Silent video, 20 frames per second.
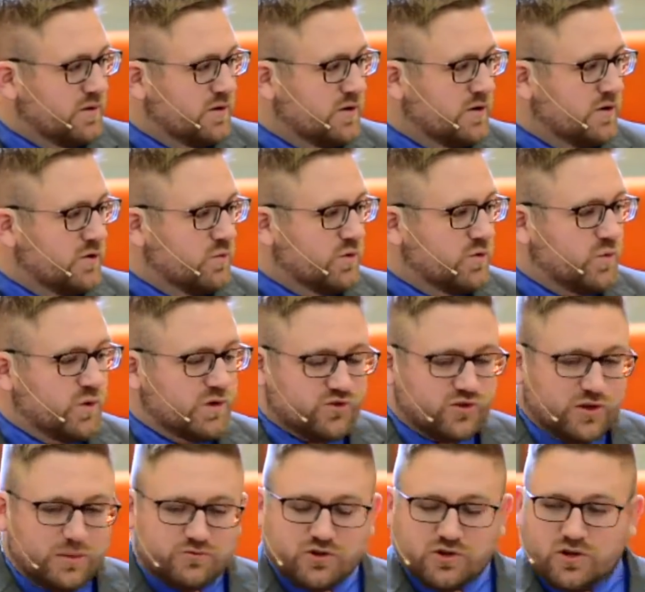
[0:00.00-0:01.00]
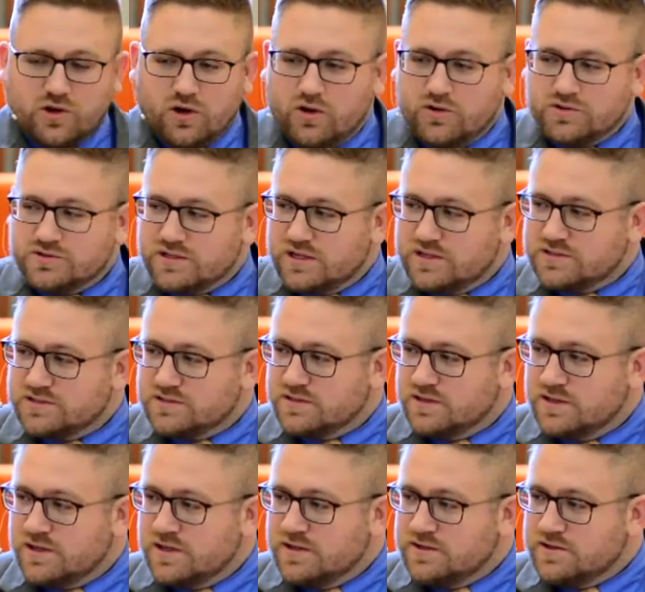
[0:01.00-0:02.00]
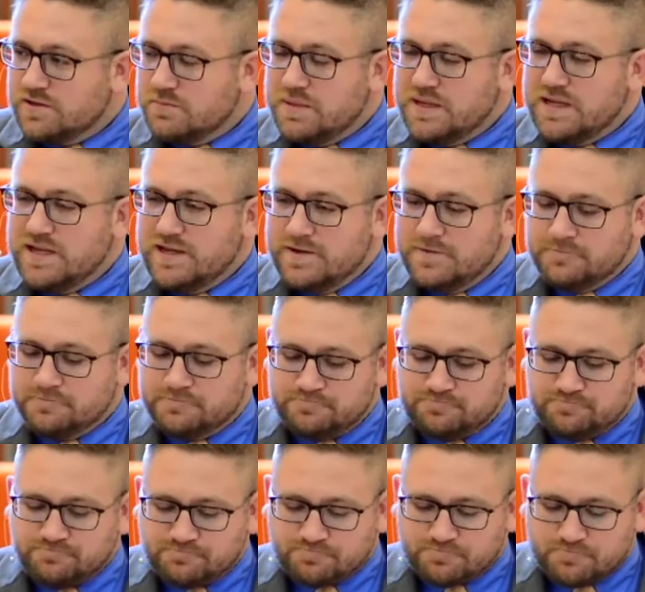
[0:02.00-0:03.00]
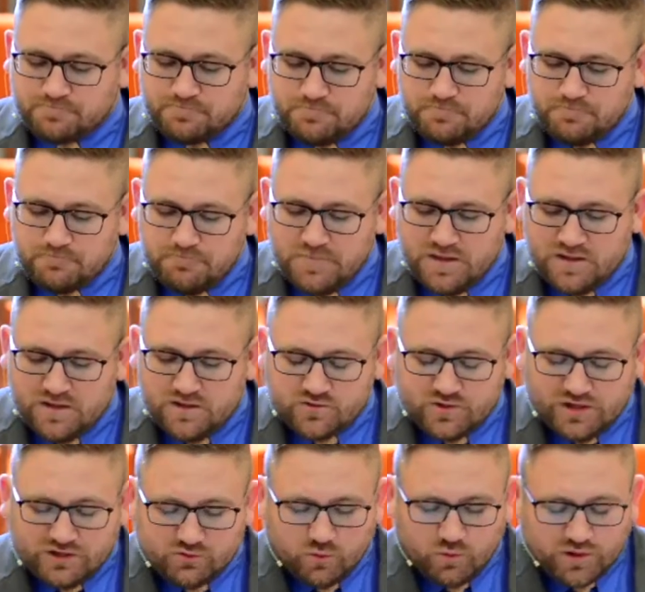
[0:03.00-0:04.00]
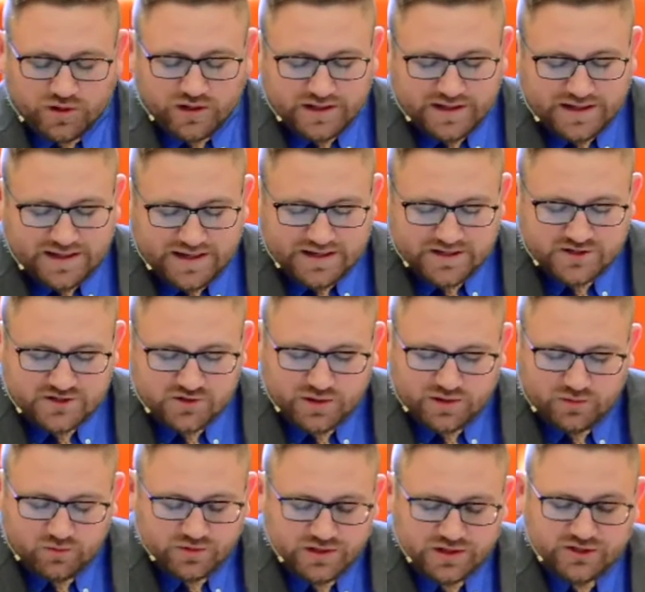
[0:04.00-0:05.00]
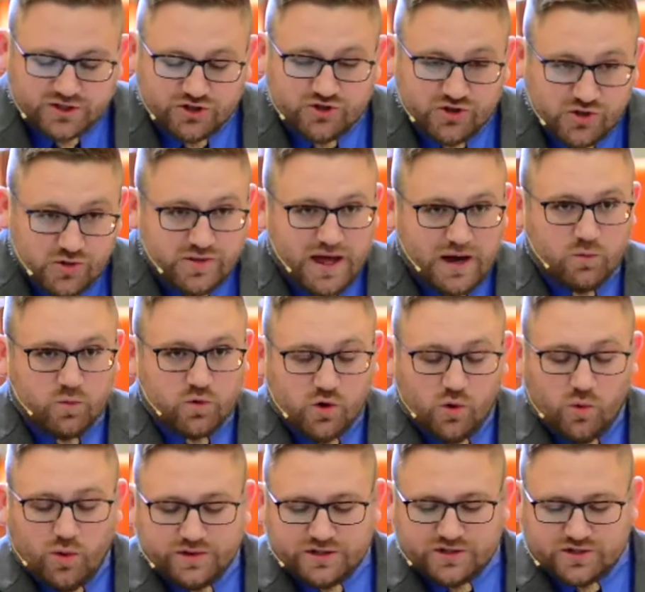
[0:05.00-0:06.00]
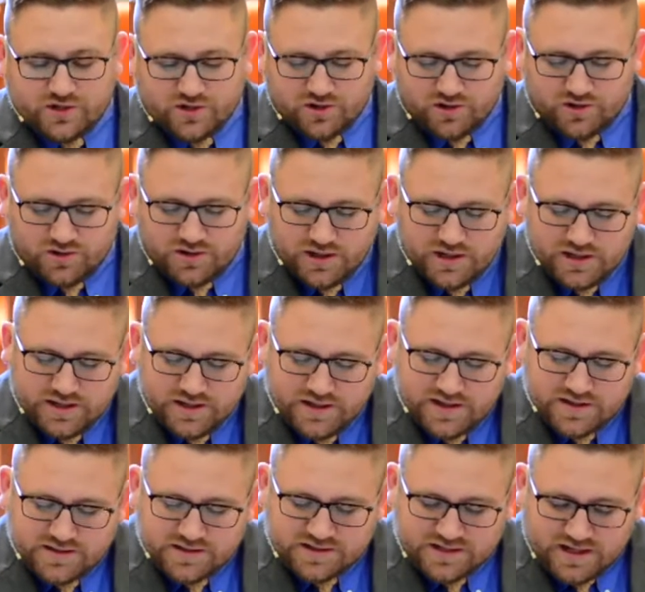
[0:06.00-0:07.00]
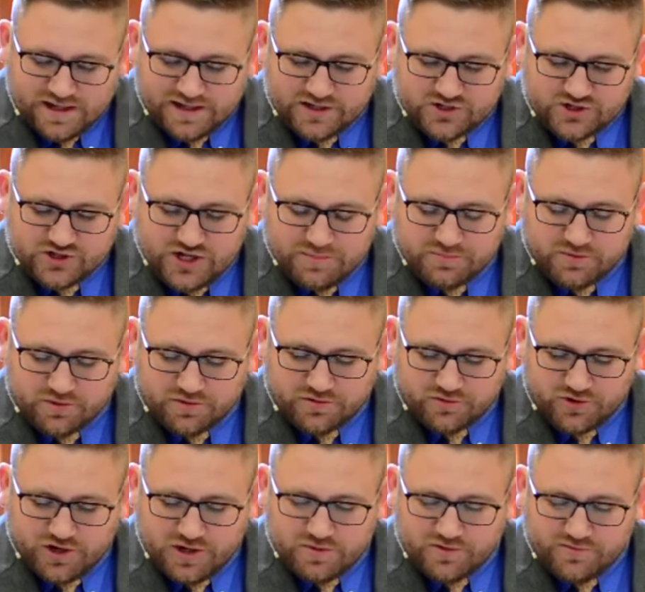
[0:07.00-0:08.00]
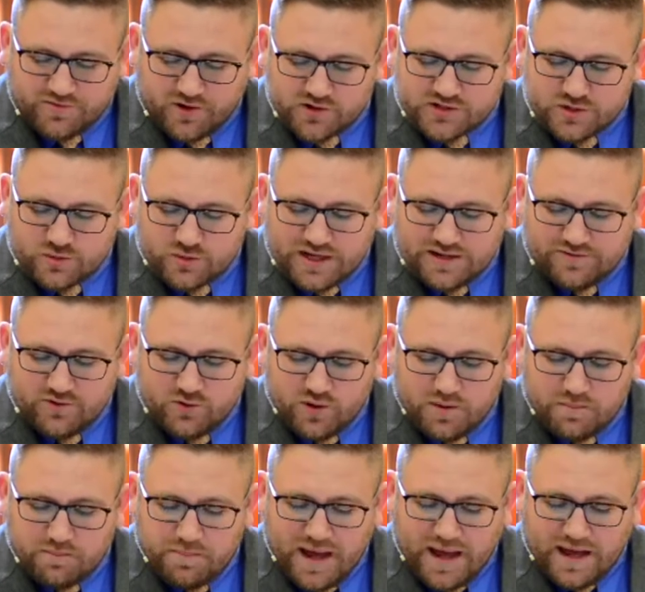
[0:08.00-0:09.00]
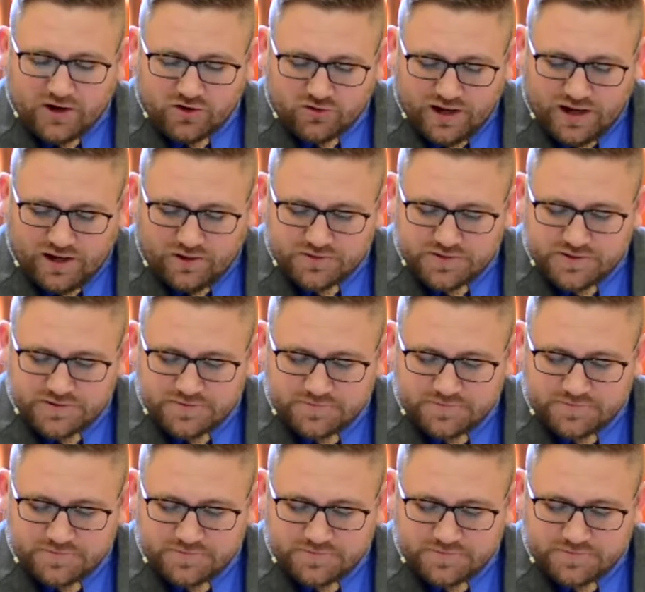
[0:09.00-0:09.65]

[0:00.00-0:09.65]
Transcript: with what Scripture calls us to be? So that's what we're going to get into, and to, to do that, we're going to turn to Titus chapter three. But first, I want to give you a background